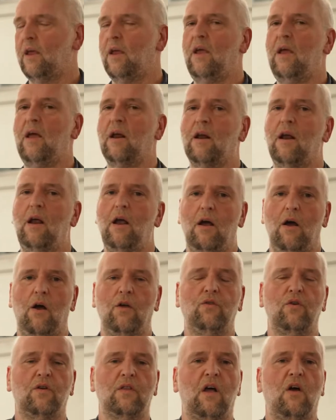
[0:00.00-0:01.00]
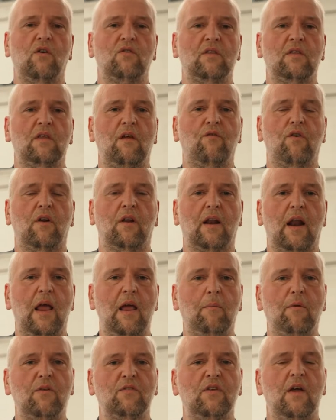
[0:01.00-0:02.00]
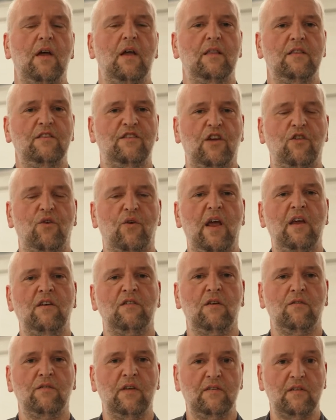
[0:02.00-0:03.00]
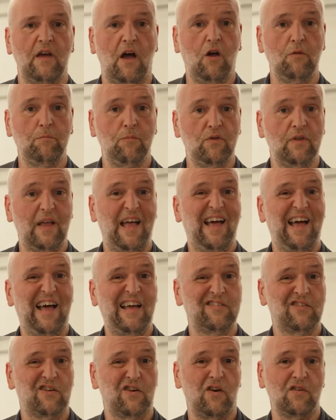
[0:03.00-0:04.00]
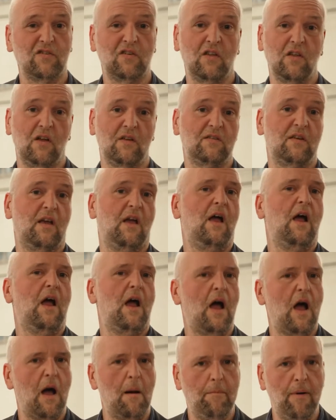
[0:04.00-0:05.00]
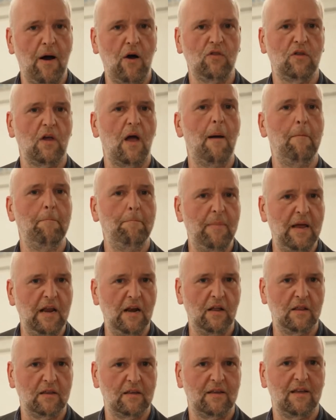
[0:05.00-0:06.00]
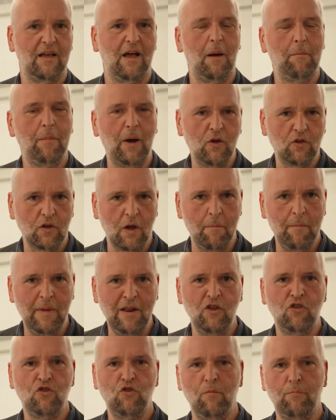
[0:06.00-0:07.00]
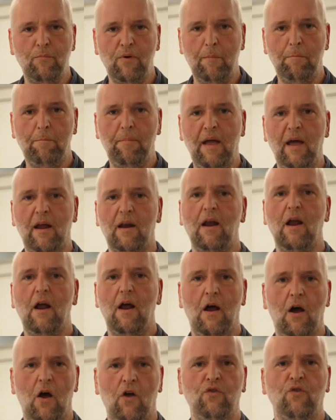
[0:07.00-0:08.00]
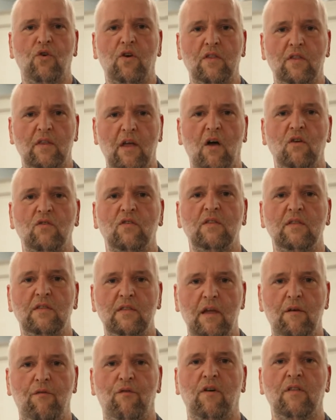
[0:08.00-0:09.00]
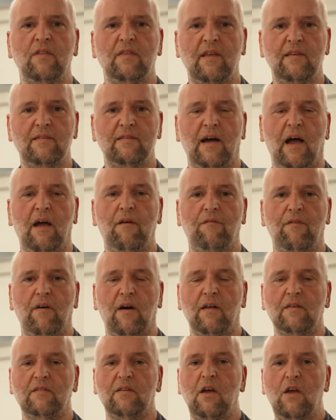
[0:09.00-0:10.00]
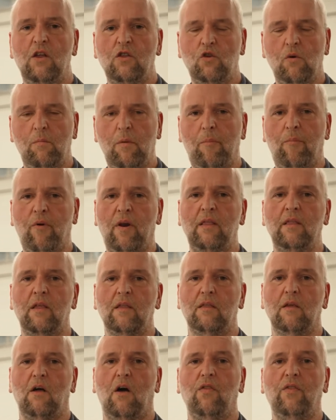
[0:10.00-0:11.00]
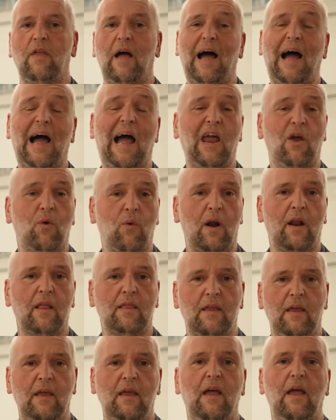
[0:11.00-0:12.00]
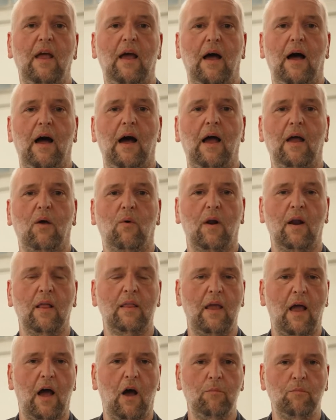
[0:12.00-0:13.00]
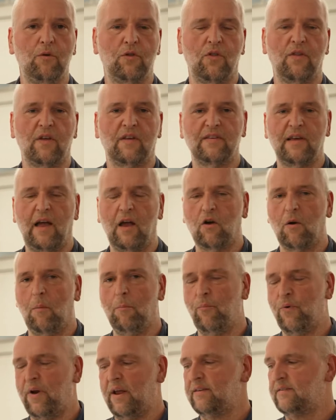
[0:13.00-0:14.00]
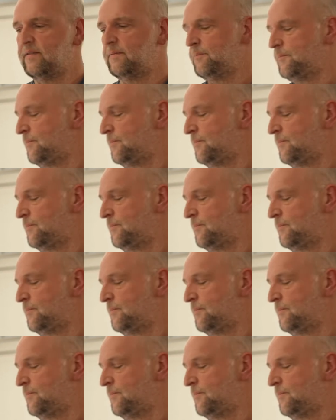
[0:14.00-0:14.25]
here 100,000 different labels. Generation of this output has costed us about a minute to prepare 100,000 different design files to be printed on high quality output on the Xeikon press.